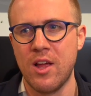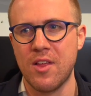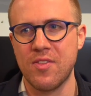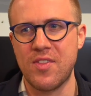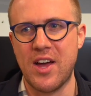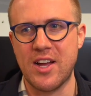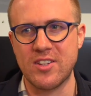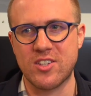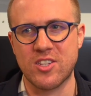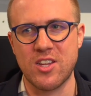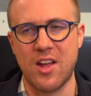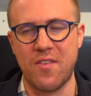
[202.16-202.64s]

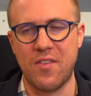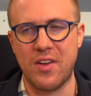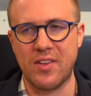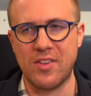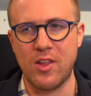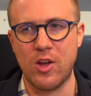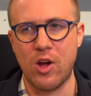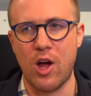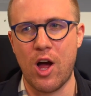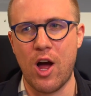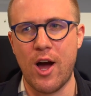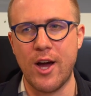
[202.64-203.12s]
that's something
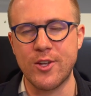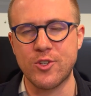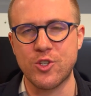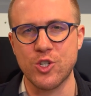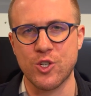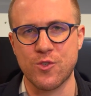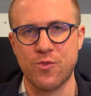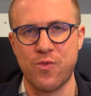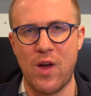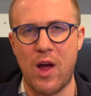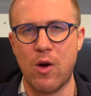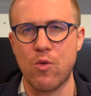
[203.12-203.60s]
that I
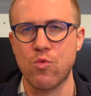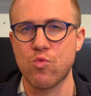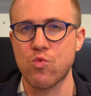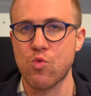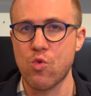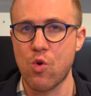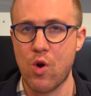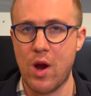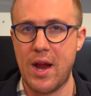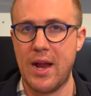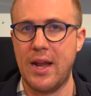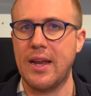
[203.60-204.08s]
just
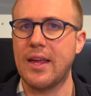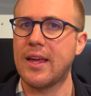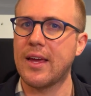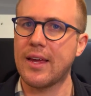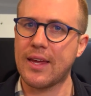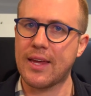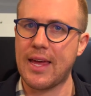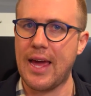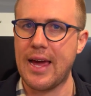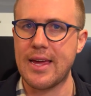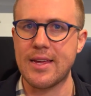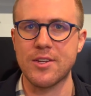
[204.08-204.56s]
found really
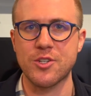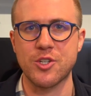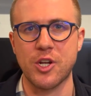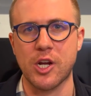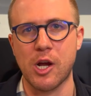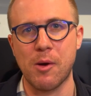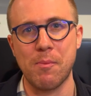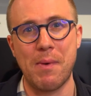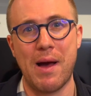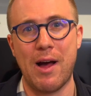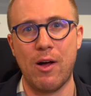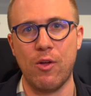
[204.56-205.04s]
engaging
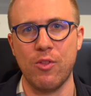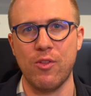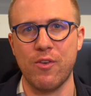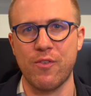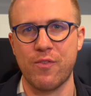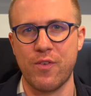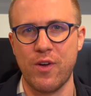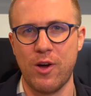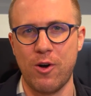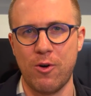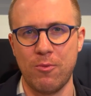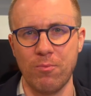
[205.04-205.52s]
about the
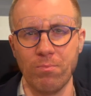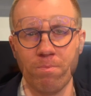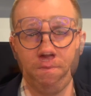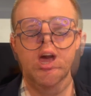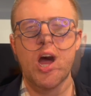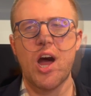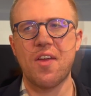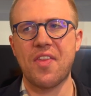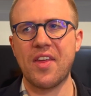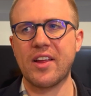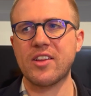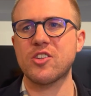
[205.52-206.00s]
film.
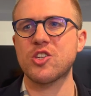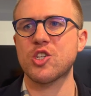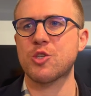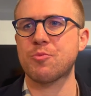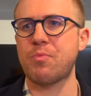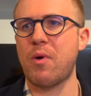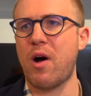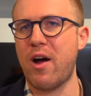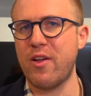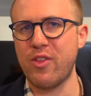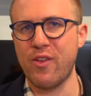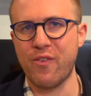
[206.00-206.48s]
I think
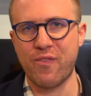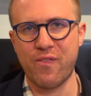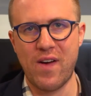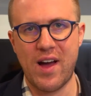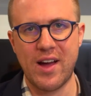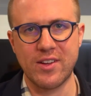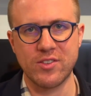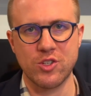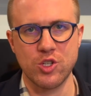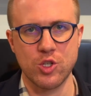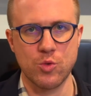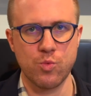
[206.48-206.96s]
despite the fact
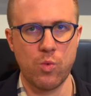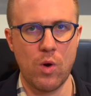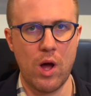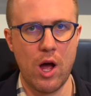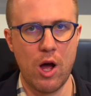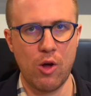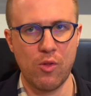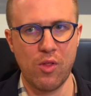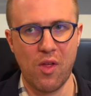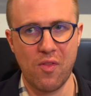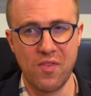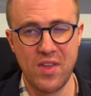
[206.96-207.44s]
as
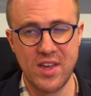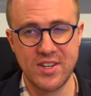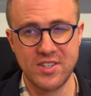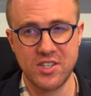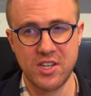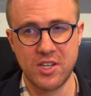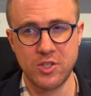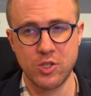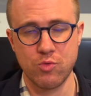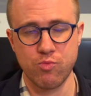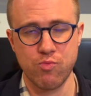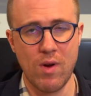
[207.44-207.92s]
well that this
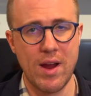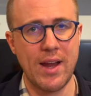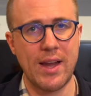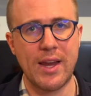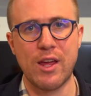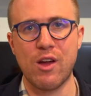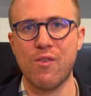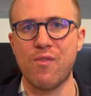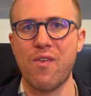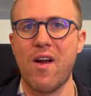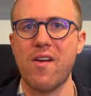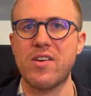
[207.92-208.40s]
is really
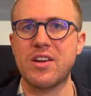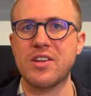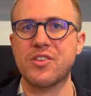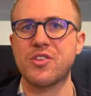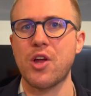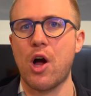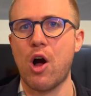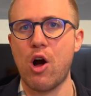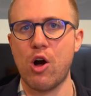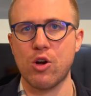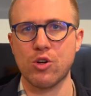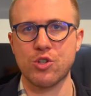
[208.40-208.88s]
a very
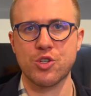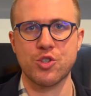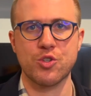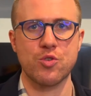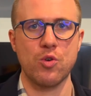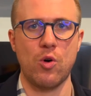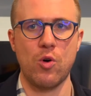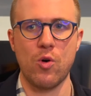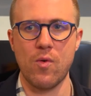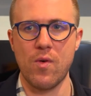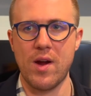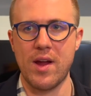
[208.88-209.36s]
dark
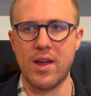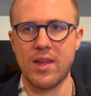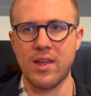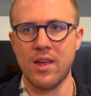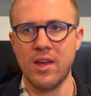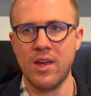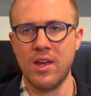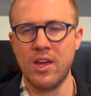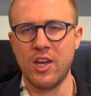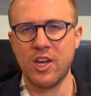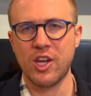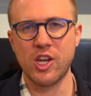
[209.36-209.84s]
story,
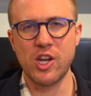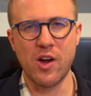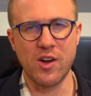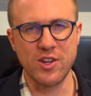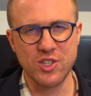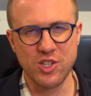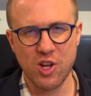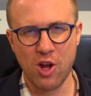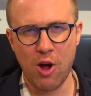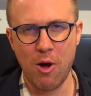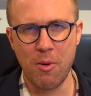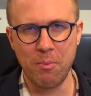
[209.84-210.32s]
you know, it's
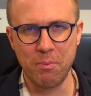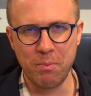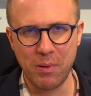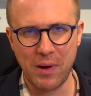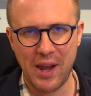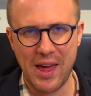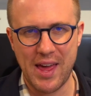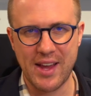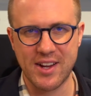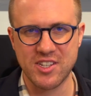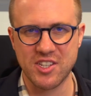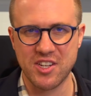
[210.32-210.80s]

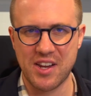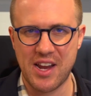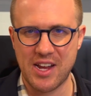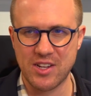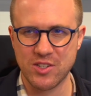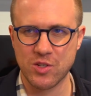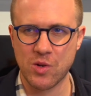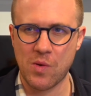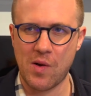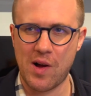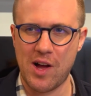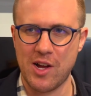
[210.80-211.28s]
complex and has
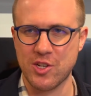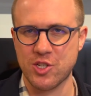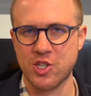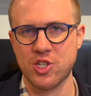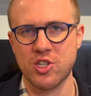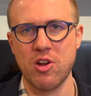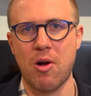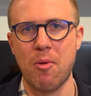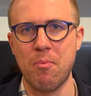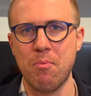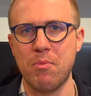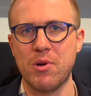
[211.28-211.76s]
quite a
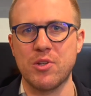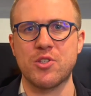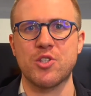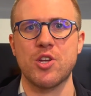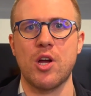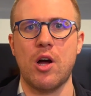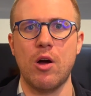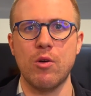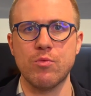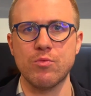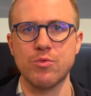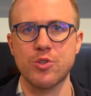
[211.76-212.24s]
somber
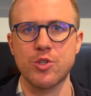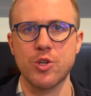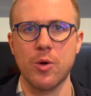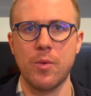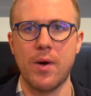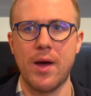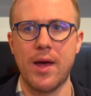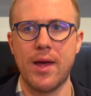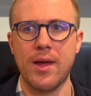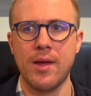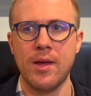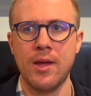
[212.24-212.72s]
tone to
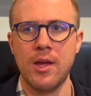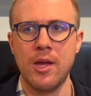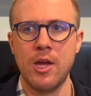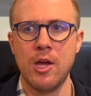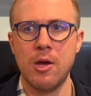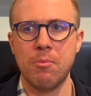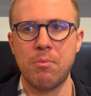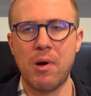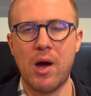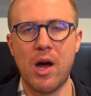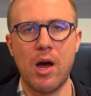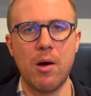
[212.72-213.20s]
it,
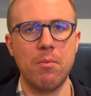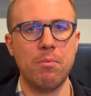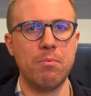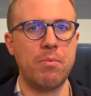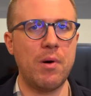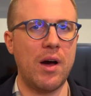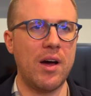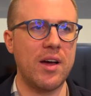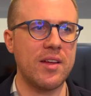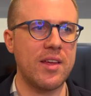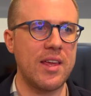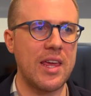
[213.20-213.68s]

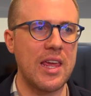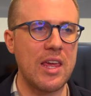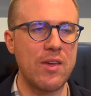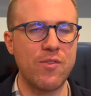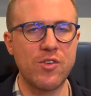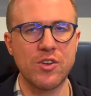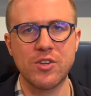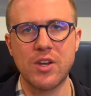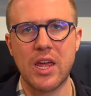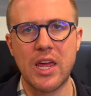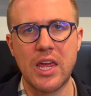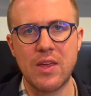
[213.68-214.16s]
but
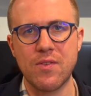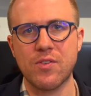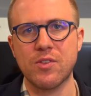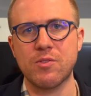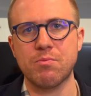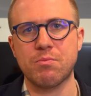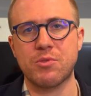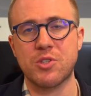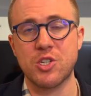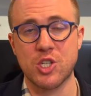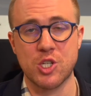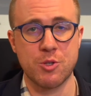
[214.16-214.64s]

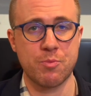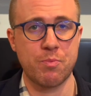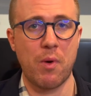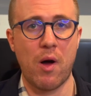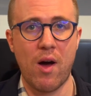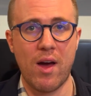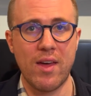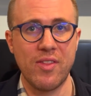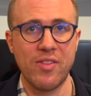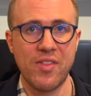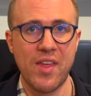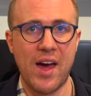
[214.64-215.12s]
even
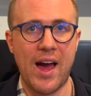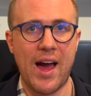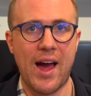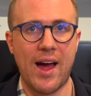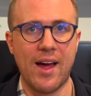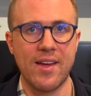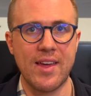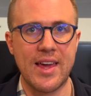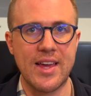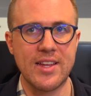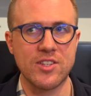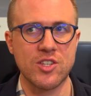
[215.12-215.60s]
despite that,
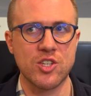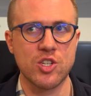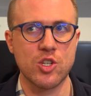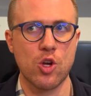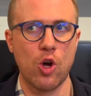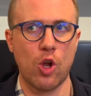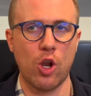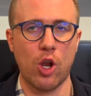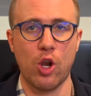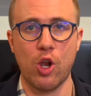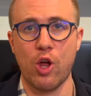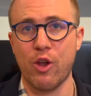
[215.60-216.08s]
it's
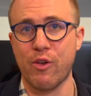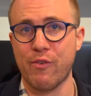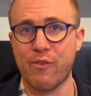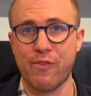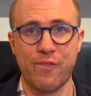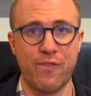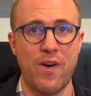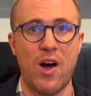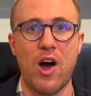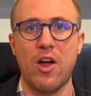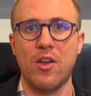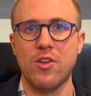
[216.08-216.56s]
got a lot of
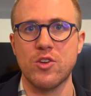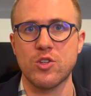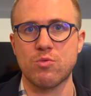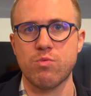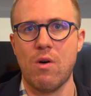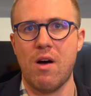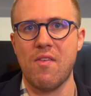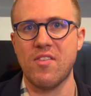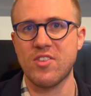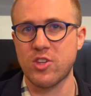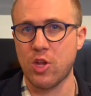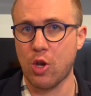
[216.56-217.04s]
fun as
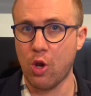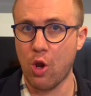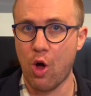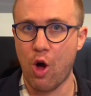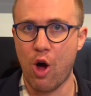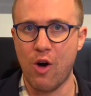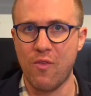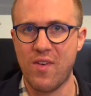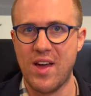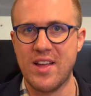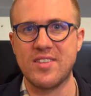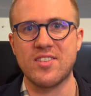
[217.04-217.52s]
well. There's a lot
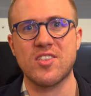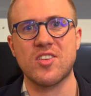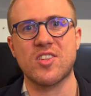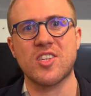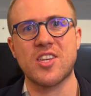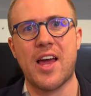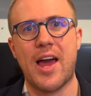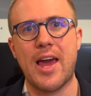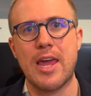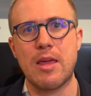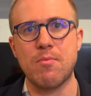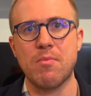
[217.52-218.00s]
of
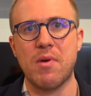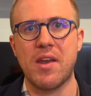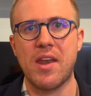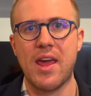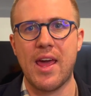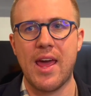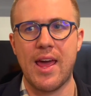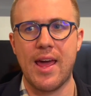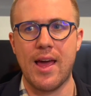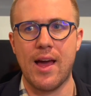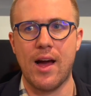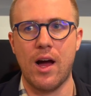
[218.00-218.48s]
entertainment
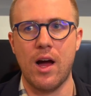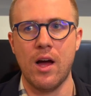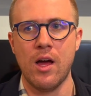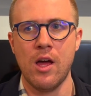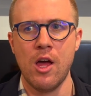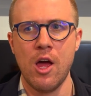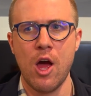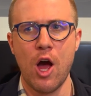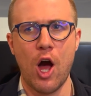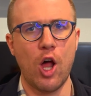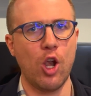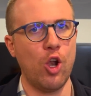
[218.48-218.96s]
here,
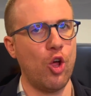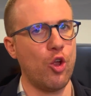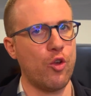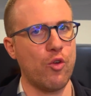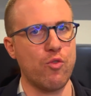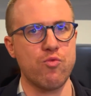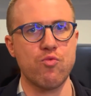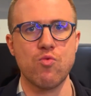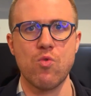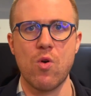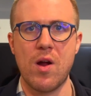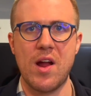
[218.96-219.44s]
a lot
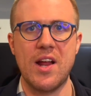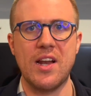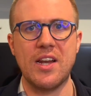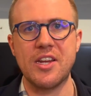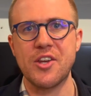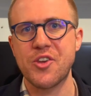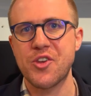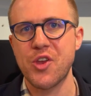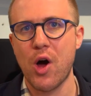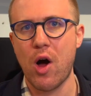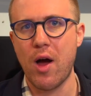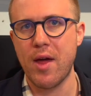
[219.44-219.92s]
of really
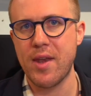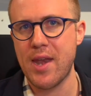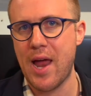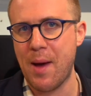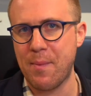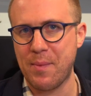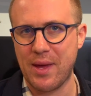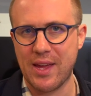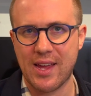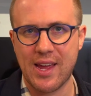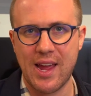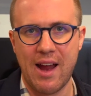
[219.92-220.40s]

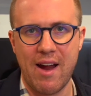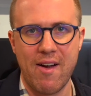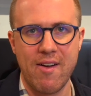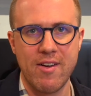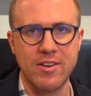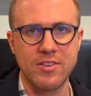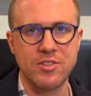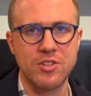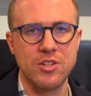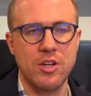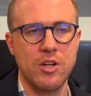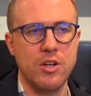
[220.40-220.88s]
dynamic
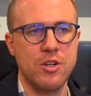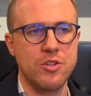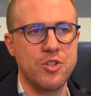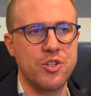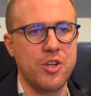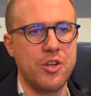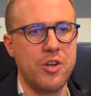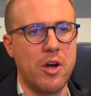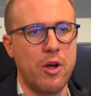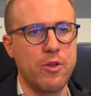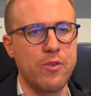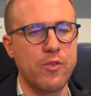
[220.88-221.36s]
characters. You
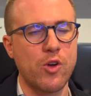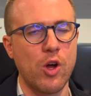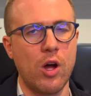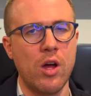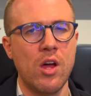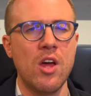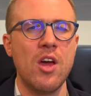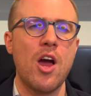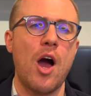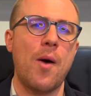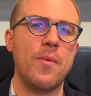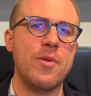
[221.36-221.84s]
know, you've got
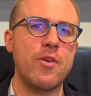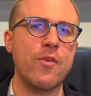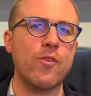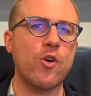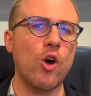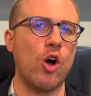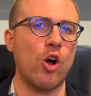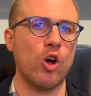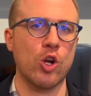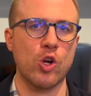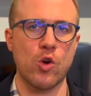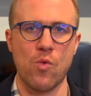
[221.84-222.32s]

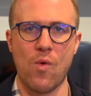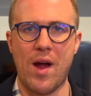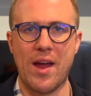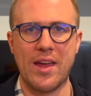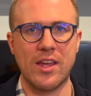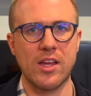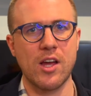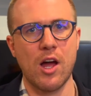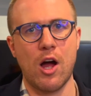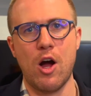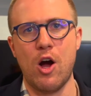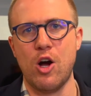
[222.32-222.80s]
a
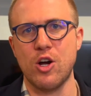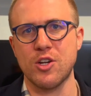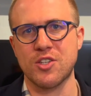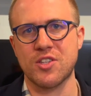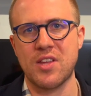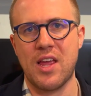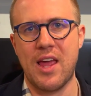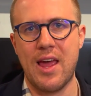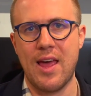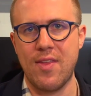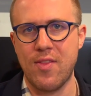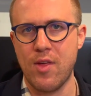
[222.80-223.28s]
great cast
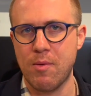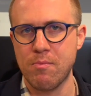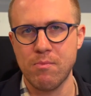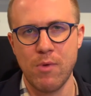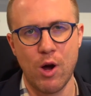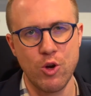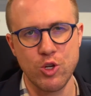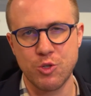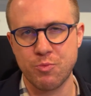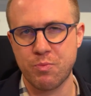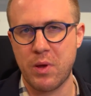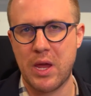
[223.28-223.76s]
here that
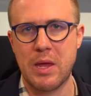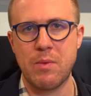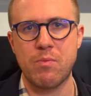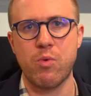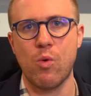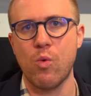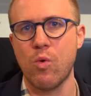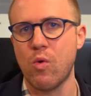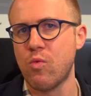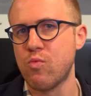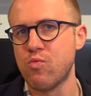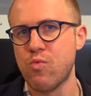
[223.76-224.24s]
most people
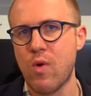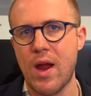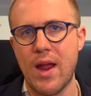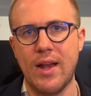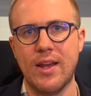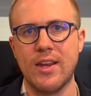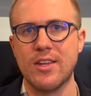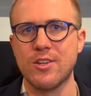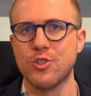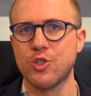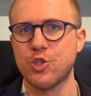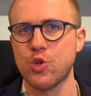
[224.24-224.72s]
will
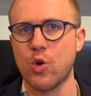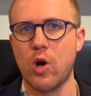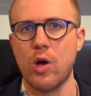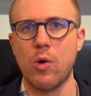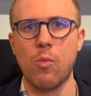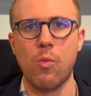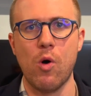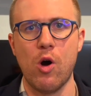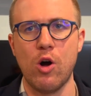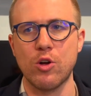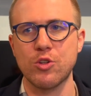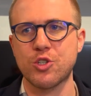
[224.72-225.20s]
really enjoy
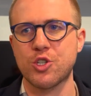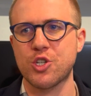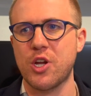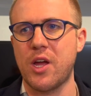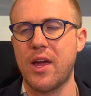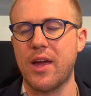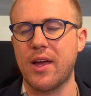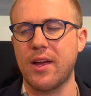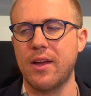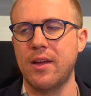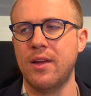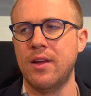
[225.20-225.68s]

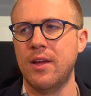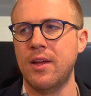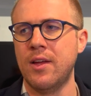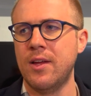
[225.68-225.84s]
watching.